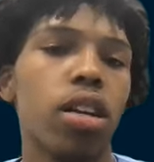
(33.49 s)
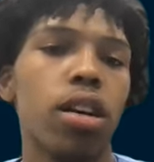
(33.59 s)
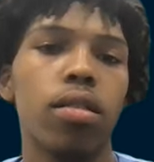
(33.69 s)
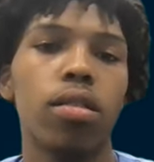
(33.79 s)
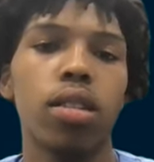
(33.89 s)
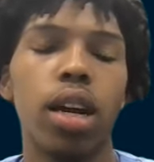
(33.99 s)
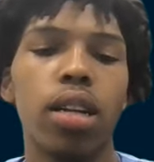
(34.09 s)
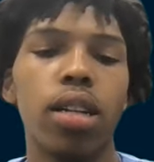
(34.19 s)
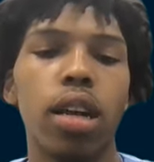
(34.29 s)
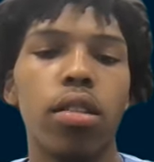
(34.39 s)
I
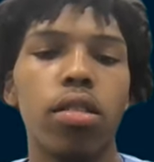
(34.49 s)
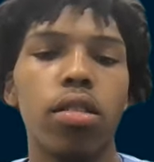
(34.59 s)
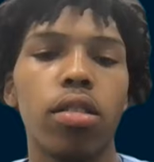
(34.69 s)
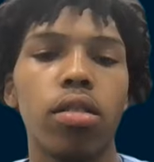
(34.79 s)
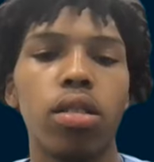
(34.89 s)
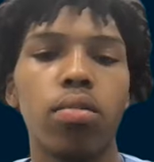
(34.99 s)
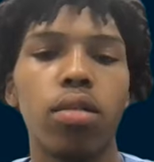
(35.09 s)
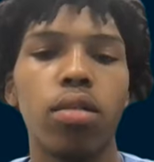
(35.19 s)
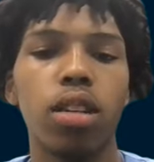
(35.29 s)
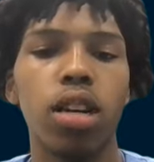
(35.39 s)
got downhill
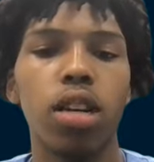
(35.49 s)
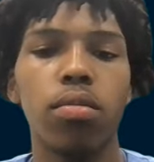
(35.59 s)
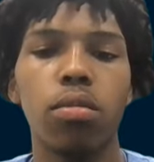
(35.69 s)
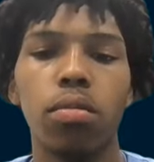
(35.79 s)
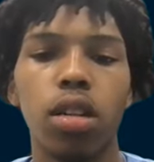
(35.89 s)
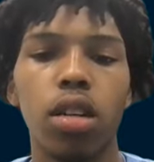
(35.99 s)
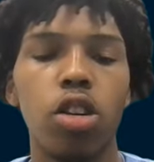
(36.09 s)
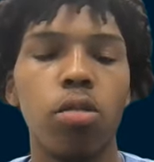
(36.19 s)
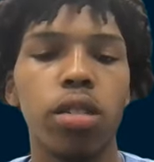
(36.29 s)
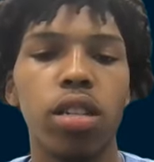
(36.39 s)
sometimes, getting
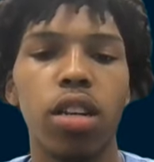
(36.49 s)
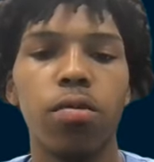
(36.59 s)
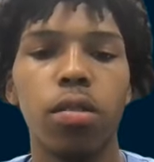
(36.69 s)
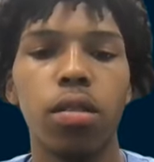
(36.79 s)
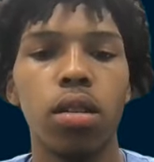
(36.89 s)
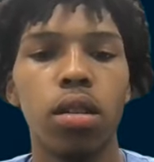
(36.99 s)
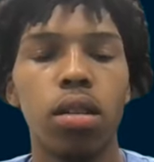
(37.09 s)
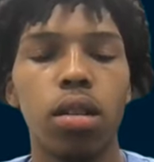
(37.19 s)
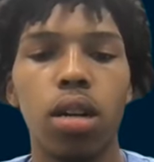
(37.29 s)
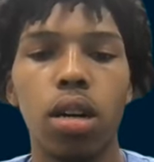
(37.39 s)
open shots for
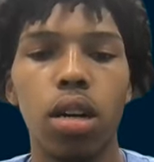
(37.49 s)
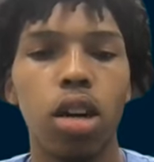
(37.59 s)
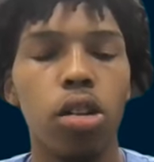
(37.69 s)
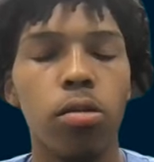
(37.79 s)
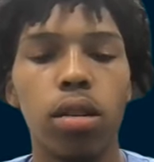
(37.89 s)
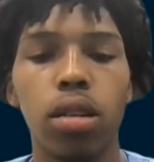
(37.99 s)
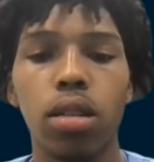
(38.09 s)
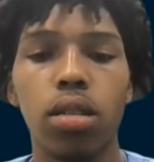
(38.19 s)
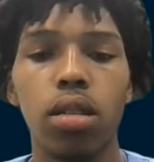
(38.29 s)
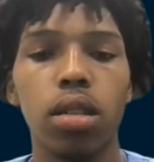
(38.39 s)
Kerwin
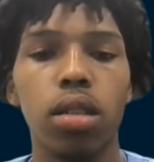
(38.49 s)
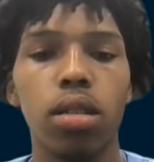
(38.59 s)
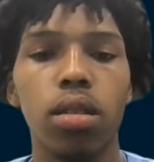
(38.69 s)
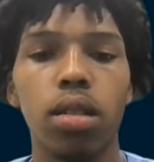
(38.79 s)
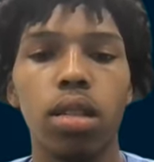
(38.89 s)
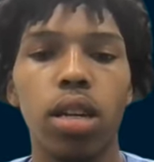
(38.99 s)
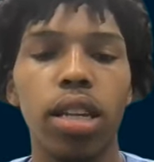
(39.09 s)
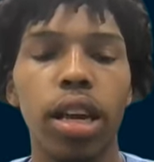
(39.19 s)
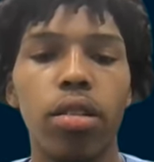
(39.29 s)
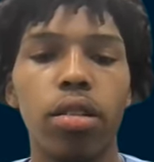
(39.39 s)
and getting
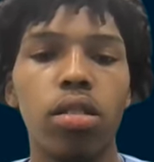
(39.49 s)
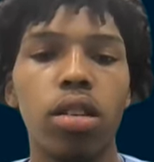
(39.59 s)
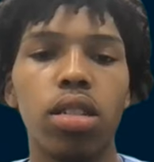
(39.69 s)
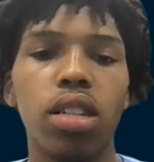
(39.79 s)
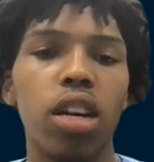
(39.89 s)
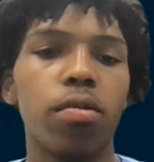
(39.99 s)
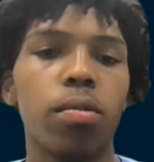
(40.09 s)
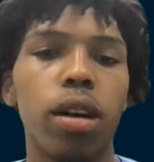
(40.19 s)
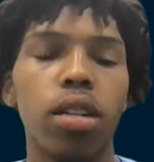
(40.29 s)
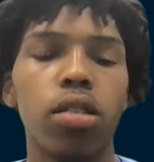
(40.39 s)
downhill, getting shots for
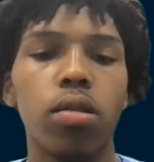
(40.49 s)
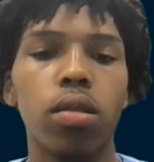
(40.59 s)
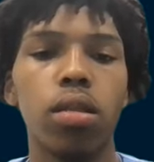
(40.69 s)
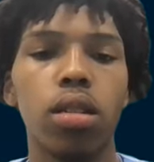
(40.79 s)
Mondo and